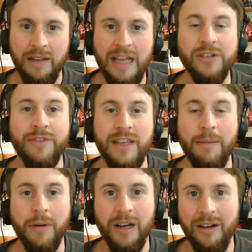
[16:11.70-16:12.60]
Edge of the
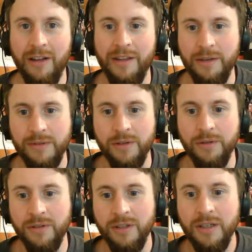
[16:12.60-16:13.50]
Empire, I think it was
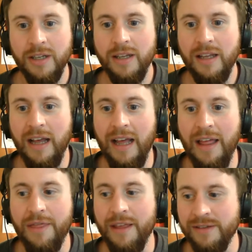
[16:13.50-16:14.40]
called.
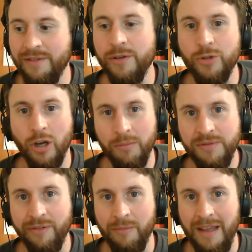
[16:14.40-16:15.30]
There's a few
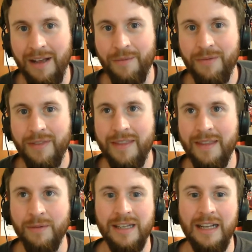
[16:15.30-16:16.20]
jobs from that.
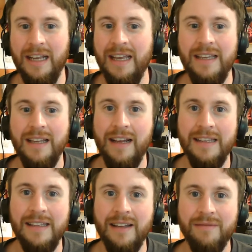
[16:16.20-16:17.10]
There was like a
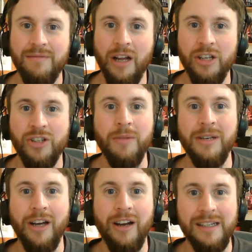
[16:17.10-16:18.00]

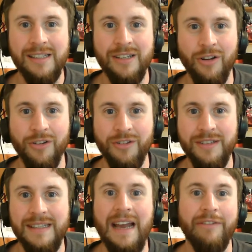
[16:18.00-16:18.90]
diamond heist on
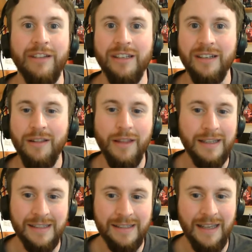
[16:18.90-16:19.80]
Yavin
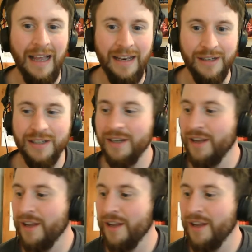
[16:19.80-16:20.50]
things, and